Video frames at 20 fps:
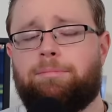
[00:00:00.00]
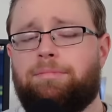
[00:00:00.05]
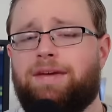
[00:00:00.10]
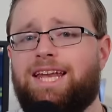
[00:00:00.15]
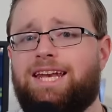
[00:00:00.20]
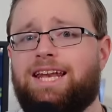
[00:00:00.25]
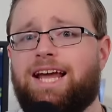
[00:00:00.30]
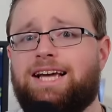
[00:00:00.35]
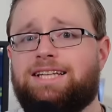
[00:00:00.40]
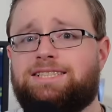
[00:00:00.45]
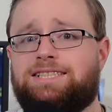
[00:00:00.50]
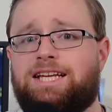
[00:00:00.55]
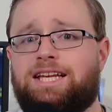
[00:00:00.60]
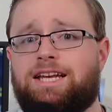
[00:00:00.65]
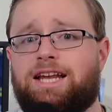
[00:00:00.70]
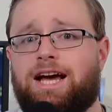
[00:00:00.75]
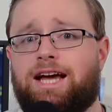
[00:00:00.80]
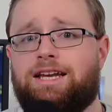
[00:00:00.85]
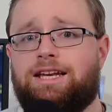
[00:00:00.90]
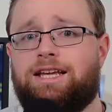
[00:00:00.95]

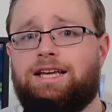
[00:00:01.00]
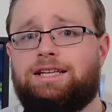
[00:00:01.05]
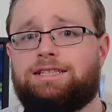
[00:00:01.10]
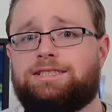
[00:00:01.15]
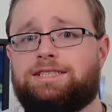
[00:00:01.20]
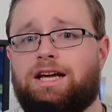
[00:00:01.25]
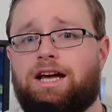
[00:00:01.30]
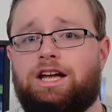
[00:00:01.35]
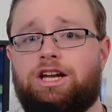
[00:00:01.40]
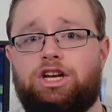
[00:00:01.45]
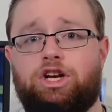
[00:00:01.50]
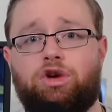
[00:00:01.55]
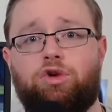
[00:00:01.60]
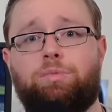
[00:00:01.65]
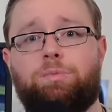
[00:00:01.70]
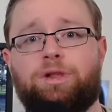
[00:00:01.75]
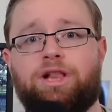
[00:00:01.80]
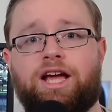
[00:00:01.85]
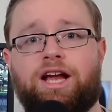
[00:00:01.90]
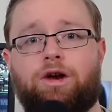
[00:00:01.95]
mid-1990s, a
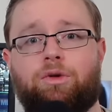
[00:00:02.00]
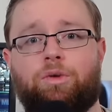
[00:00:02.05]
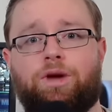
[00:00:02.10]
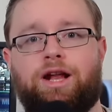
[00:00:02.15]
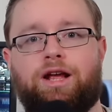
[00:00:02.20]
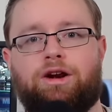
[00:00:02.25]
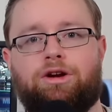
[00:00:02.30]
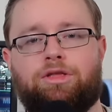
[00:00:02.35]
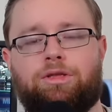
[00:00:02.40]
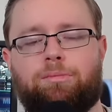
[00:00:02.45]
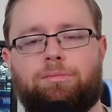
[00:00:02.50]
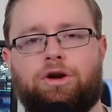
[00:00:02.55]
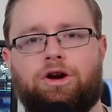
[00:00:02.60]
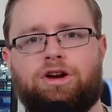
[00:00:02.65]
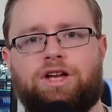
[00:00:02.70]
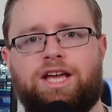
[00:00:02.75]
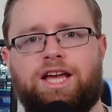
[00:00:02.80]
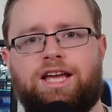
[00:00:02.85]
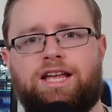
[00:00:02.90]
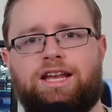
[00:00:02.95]
new player would enter the
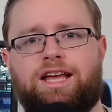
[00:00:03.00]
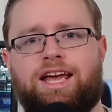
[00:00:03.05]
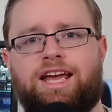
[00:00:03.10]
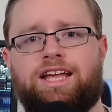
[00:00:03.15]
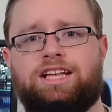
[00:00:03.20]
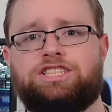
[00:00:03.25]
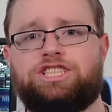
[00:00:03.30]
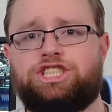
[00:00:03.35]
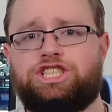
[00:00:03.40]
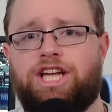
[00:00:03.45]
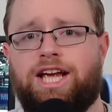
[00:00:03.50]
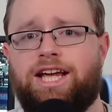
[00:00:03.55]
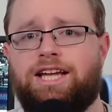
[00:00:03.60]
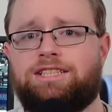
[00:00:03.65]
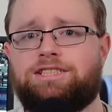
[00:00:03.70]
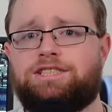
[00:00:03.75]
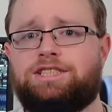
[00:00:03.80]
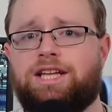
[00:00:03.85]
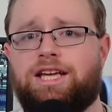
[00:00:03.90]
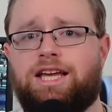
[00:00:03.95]
market and
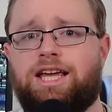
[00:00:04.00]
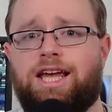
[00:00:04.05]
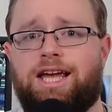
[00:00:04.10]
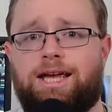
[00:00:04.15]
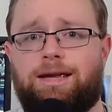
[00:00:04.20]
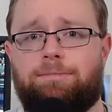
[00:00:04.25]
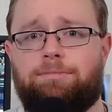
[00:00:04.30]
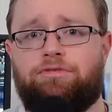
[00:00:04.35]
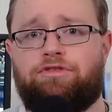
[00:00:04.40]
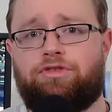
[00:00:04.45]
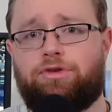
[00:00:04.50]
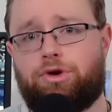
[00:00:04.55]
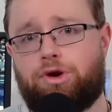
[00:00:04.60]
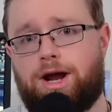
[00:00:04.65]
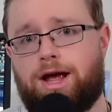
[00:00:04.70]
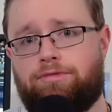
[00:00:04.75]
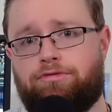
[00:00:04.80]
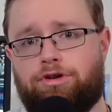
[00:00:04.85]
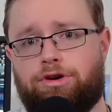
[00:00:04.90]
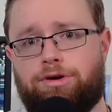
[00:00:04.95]
change the game
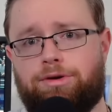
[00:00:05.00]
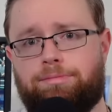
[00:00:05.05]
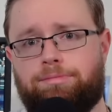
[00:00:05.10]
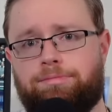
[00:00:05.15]
forever.